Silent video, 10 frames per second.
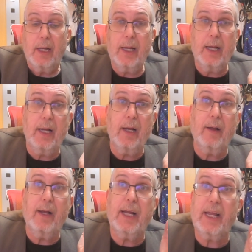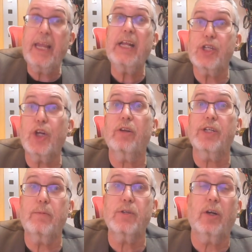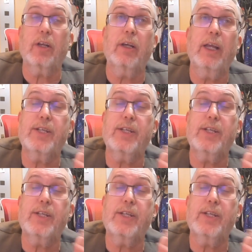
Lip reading: Ian told us he was going to go.